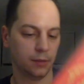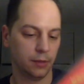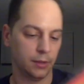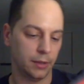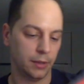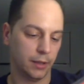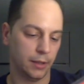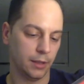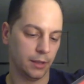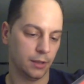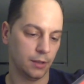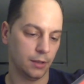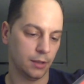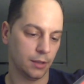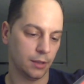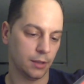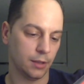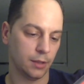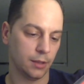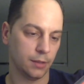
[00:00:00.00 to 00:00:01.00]
And
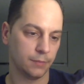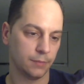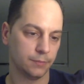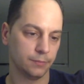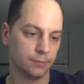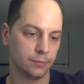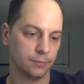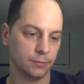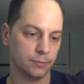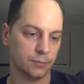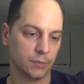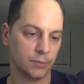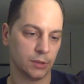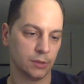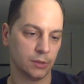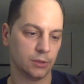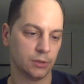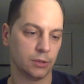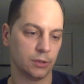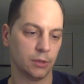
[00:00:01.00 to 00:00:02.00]
so
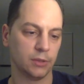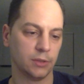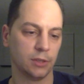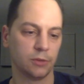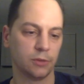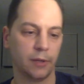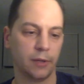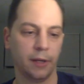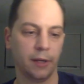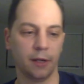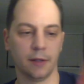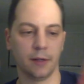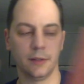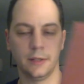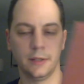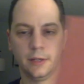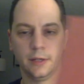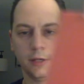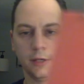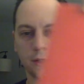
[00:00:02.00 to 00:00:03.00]
it says right here,
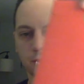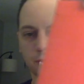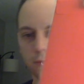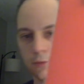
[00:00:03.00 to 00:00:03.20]
there you go.